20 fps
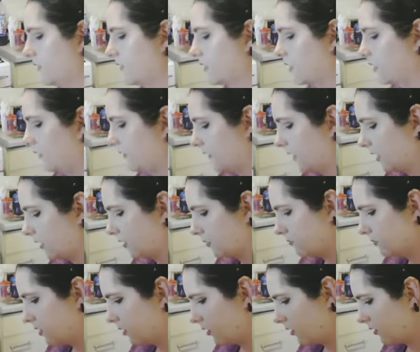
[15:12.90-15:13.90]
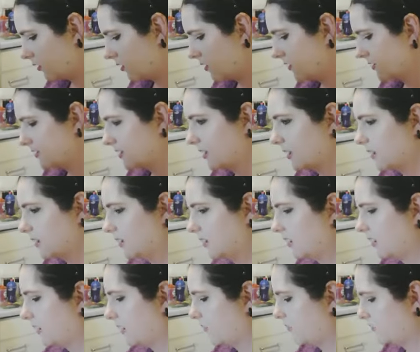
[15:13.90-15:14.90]
got on that. I'm not going to take it
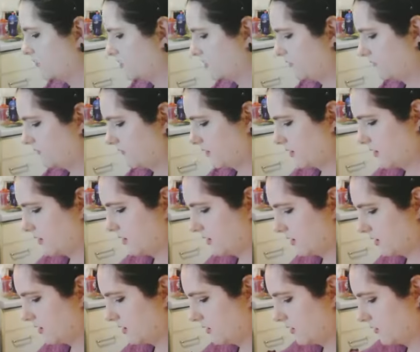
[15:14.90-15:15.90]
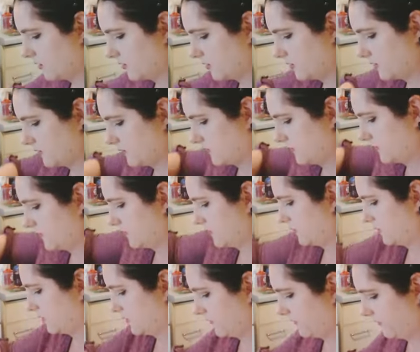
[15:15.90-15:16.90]
out of the
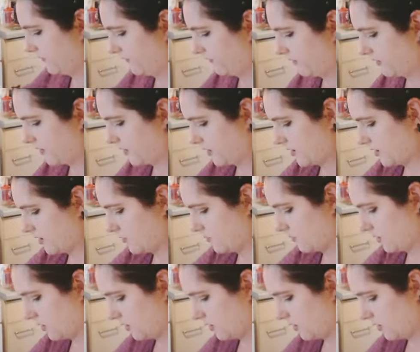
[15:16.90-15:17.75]
frame